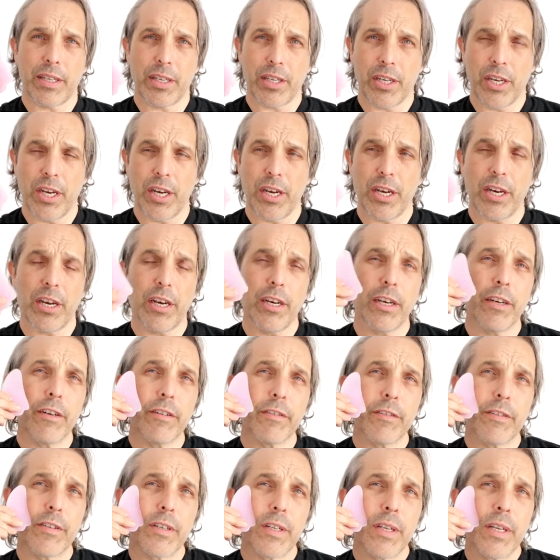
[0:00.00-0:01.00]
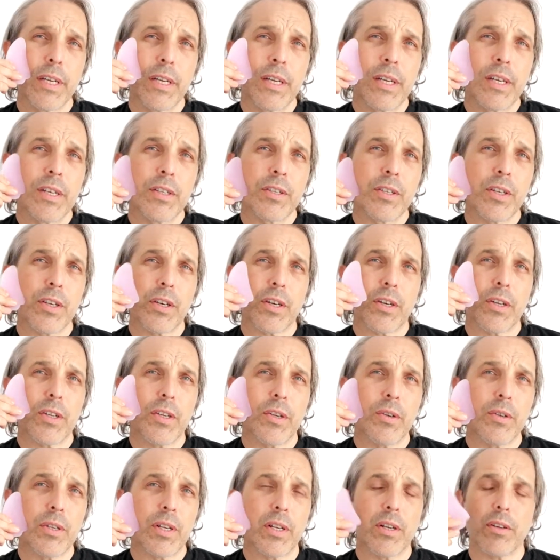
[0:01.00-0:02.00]
curved, so you can
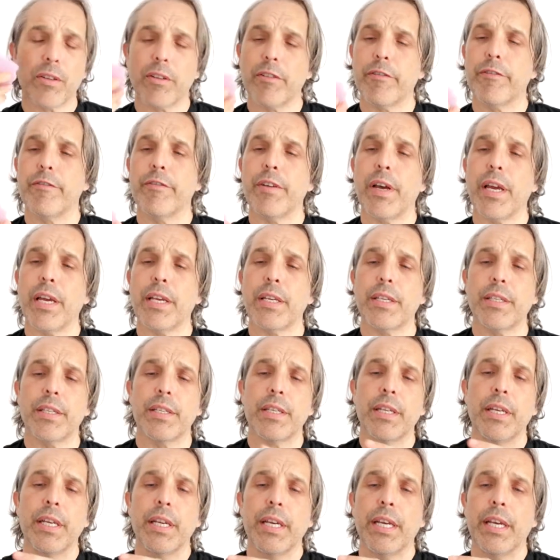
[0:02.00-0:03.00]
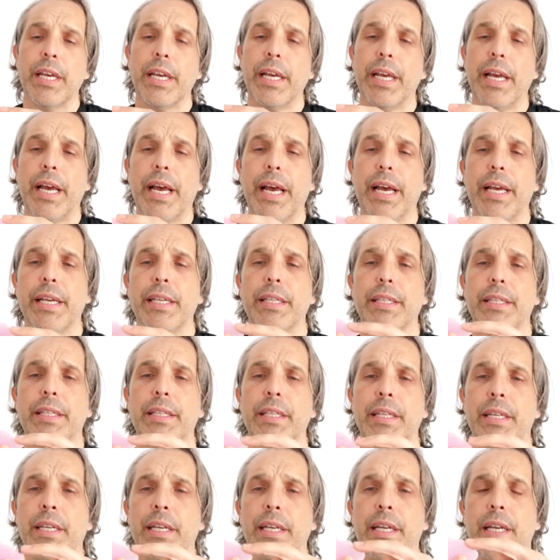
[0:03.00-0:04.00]
use it along the face. It
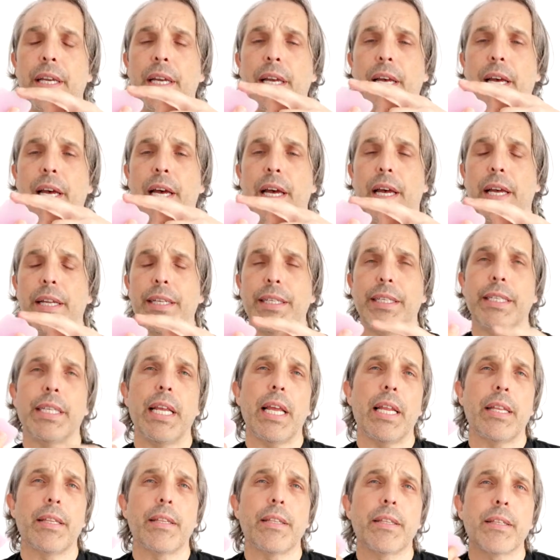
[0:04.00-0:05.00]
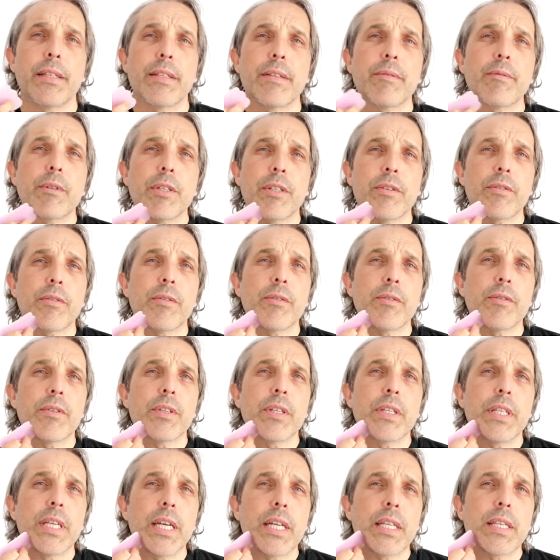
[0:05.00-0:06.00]
has dents, which of course
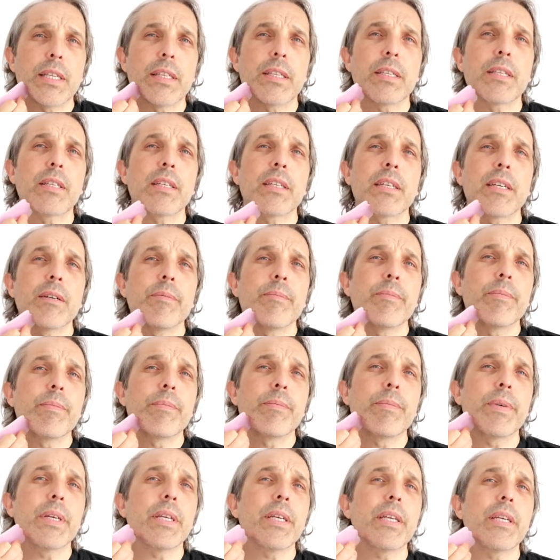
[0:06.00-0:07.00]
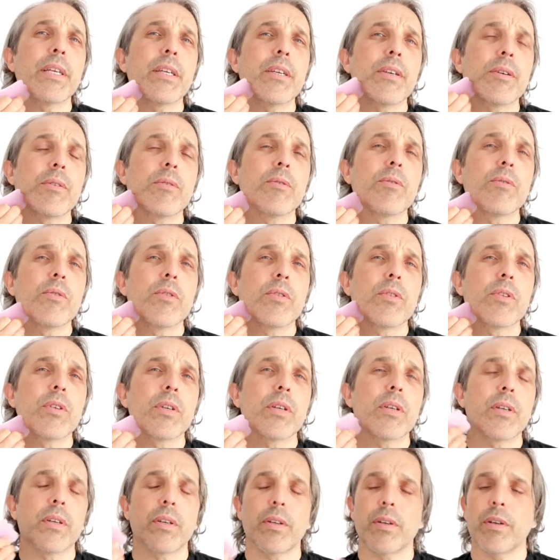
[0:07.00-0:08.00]
the dents can be used
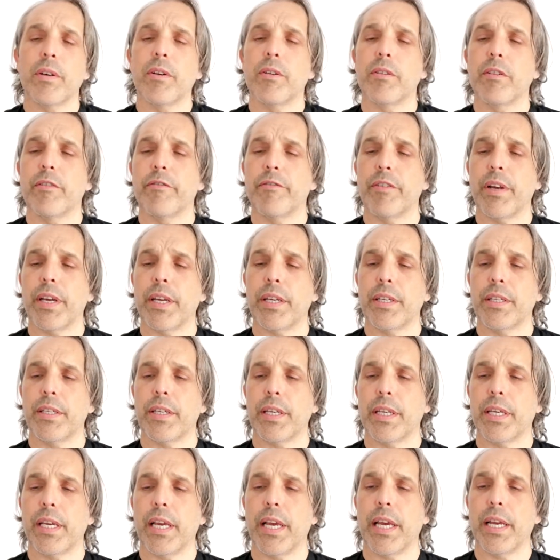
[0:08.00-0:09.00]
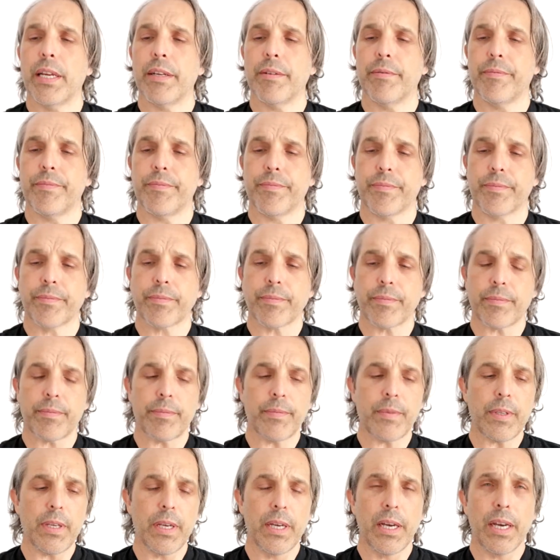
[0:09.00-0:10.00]
on the face again.
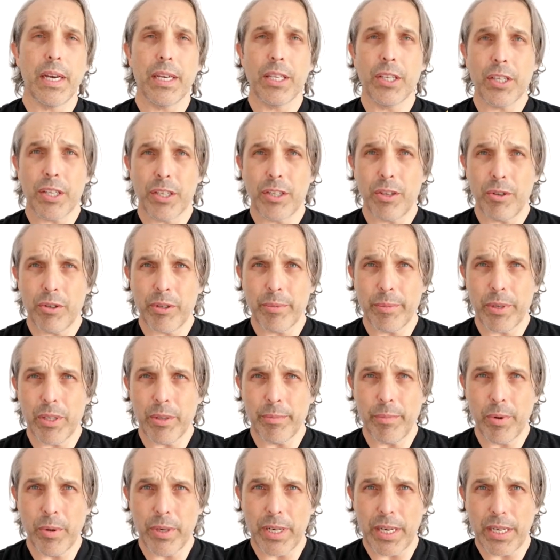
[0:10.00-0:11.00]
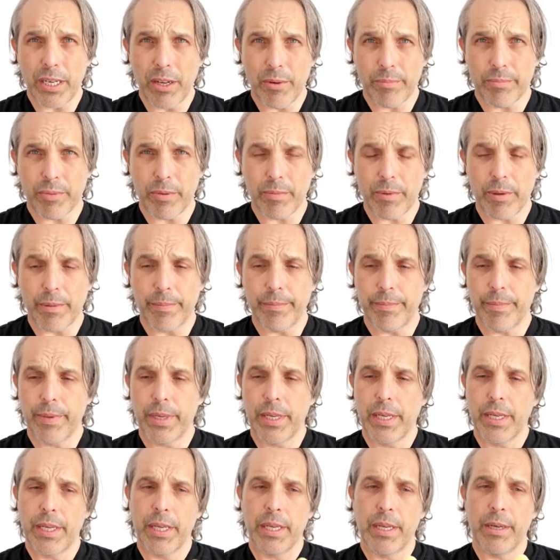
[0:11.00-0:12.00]
You can use them on the body, no problem,
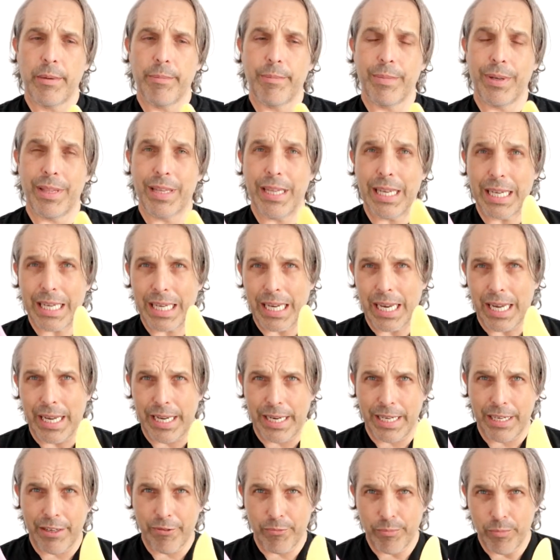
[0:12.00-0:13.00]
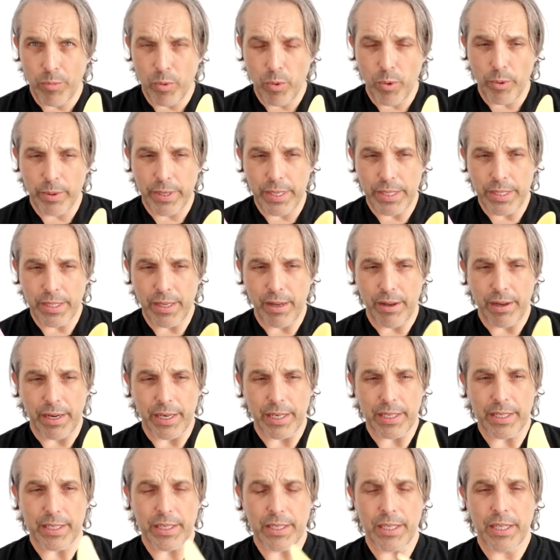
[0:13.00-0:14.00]
but they're kind of more
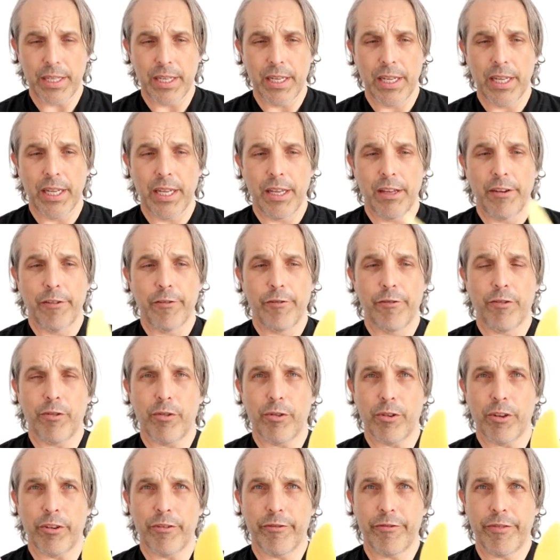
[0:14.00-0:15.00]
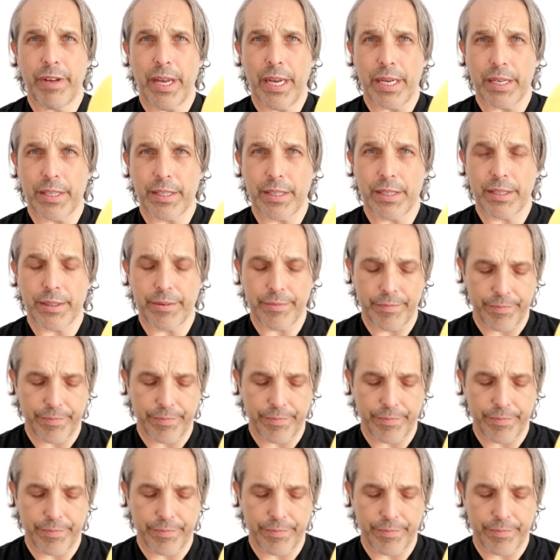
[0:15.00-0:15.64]
designed for your face.